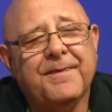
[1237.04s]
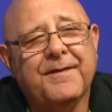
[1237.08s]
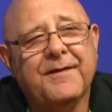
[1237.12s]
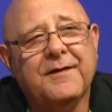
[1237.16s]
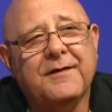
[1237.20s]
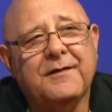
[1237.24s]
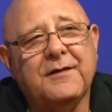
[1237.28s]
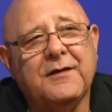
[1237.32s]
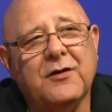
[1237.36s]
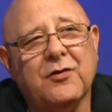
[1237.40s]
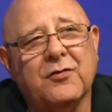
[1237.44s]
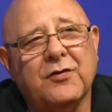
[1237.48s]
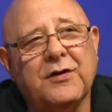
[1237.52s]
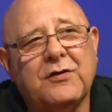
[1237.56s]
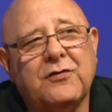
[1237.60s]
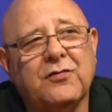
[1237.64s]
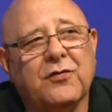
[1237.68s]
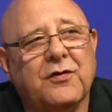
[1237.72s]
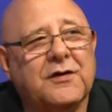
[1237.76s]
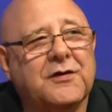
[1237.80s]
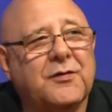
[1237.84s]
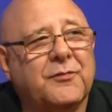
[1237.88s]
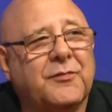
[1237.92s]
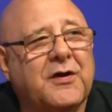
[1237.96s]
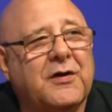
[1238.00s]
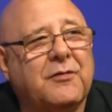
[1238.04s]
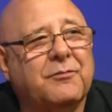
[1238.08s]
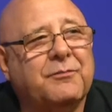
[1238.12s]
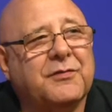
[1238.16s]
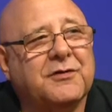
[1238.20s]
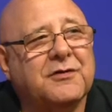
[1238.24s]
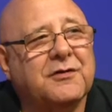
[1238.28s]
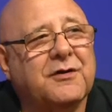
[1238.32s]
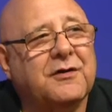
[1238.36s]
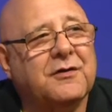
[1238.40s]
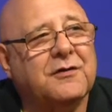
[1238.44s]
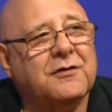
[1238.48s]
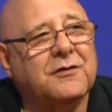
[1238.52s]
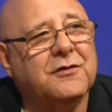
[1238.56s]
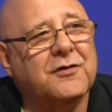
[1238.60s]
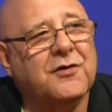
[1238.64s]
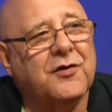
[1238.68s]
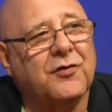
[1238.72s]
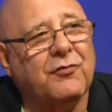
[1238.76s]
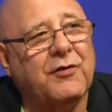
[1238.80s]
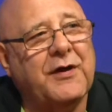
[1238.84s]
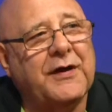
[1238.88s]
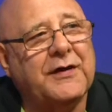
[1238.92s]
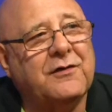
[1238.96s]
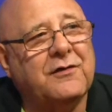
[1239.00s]
you know, they talked about political
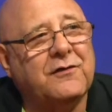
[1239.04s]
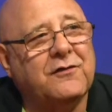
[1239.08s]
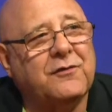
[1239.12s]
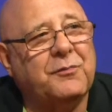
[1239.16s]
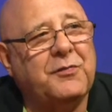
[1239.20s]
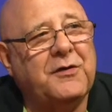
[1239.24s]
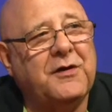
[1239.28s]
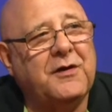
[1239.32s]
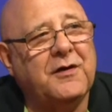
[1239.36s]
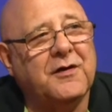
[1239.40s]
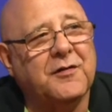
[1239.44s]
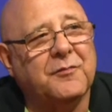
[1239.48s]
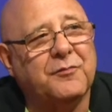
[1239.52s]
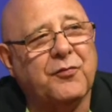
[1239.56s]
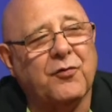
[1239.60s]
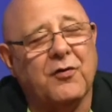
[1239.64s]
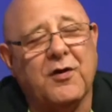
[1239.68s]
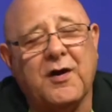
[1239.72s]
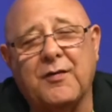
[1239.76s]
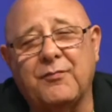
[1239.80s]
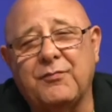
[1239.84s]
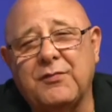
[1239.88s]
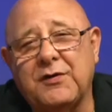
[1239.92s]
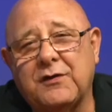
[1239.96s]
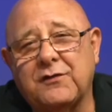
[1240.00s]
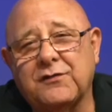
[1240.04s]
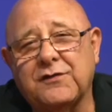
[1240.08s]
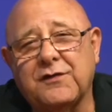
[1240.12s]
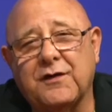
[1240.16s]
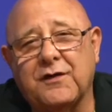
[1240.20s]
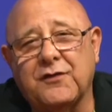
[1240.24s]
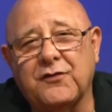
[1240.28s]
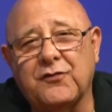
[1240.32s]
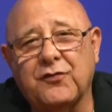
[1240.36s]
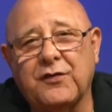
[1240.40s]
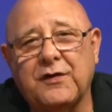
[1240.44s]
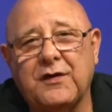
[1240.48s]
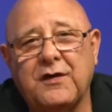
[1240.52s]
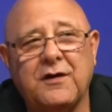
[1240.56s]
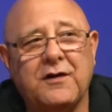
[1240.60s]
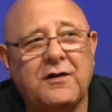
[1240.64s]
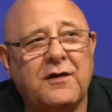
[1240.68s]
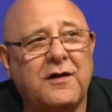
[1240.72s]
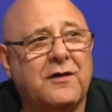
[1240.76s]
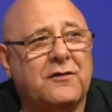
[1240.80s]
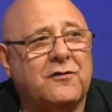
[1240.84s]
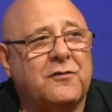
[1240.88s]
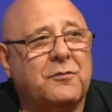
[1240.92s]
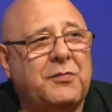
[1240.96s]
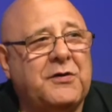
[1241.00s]
correctness being a problem in this country, and it
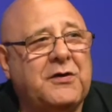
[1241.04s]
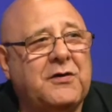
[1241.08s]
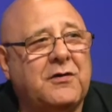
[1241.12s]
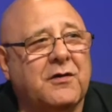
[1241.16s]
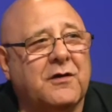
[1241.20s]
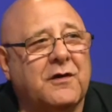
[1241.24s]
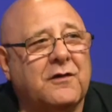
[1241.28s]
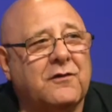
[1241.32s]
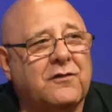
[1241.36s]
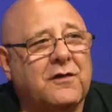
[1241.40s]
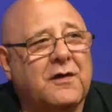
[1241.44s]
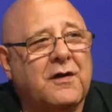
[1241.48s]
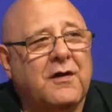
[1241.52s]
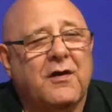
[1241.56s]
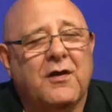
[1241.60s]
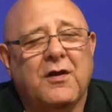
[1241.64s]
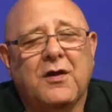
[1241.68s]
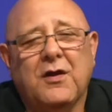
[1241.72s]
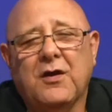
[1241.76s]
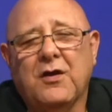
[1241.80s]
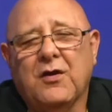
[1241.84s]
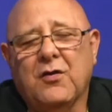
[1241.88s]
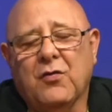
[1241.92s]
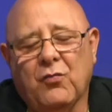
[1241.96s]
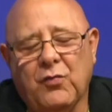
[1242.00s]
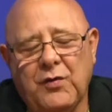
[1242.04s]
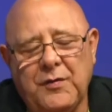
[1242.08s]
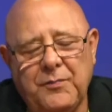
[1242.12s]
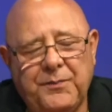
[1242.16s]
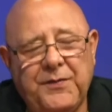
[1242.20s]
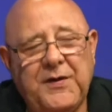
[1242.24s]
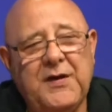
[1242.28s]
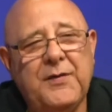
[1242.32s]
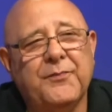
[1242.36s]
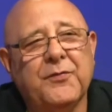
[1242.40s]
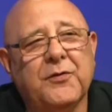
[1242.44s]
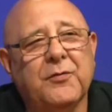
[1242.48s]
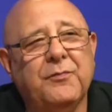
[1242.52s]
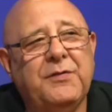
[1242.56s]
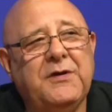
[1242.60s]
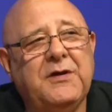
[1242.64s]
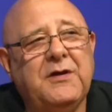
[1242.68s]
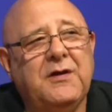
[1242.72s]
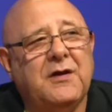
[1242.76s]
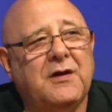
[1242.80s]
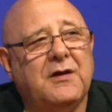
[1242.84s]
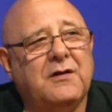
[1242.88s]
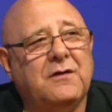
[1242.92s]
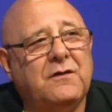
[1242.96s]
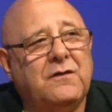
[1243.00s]
is, because when people
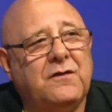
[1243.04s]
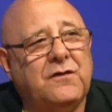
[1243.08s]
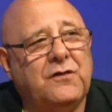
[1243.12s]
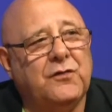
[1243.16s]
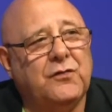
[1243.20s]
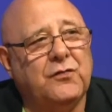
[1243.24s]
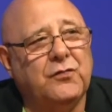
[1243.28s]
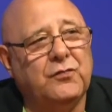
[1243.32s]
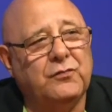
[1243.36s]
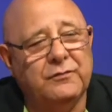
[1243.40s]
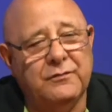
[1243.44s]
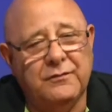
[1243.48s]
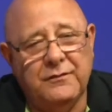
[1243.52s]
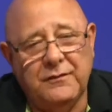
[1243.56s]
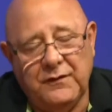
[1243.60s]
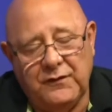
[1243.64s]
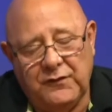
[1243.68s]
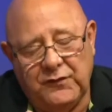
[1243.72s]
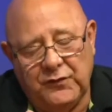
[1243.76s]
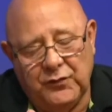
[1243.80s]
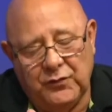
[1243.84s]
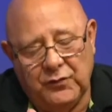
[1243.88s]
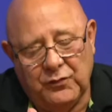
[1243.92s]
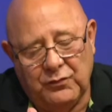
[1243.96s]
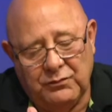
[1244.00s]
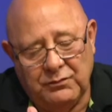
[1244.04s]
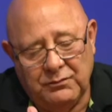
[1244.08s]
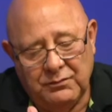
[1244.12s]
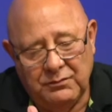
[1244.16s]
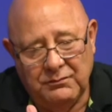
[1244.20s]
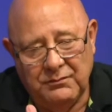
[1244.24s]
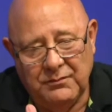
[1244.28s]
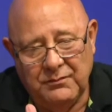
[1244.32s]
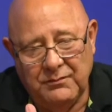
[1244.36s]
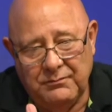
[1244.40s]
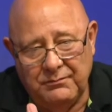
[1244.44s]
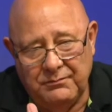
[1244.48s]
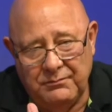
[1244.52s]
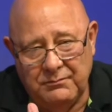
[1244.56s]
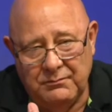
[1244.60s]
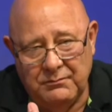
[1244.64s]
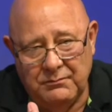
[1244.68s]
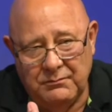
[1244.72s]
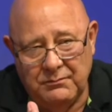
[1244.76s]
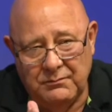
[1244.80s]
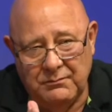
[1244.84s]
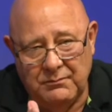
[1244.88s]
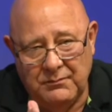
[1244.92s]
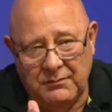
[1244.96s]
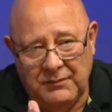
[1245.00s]
begin to, to
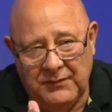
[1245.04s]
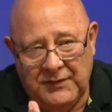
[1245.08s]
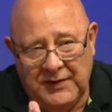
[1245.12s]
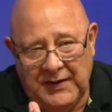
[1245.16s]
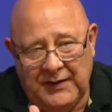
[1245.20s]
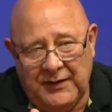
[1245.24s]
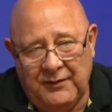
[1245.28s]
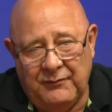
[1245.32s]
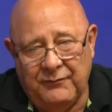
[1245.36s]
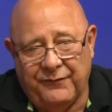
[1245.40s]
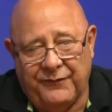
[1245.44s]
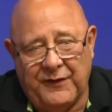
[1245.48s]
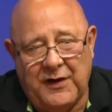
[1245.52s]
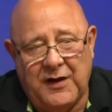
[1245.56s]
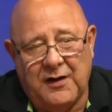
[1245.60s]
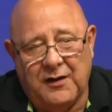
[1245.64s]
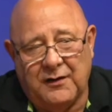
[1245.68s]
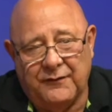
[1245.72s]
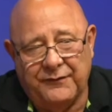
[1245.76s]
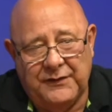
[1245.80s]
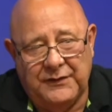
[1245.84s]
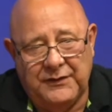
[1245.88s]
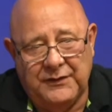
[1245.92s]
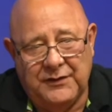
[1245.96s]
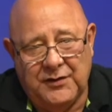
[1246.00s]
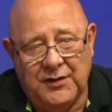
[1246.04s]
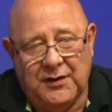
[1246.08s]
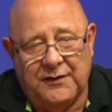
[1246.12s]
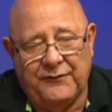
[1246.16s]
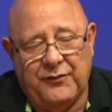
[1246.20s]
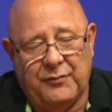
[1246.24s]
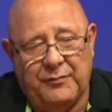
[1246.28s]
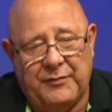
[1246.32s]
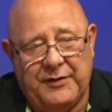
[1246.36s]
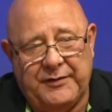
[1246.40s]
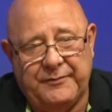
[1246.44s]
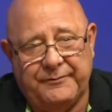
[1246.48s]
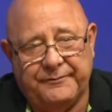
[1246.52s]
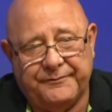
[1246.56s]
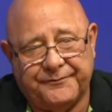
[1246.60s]
get involved in government,